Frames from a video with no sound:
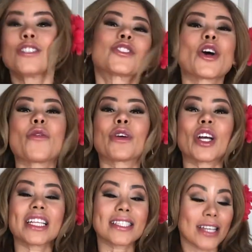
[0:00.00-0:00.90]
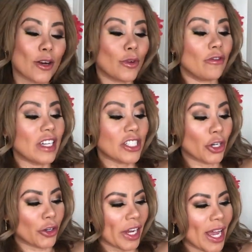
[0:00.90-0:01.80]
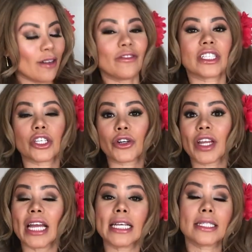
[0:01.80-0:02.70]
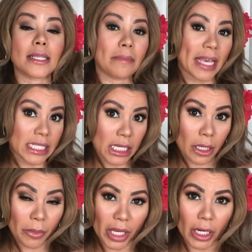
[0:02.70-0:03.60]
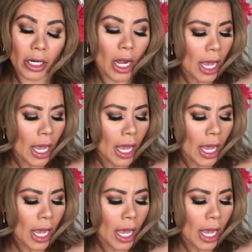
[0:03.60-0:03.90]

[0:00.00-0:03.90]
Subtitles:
So we're going to start with Victoria. Victoria is a Mexican beer.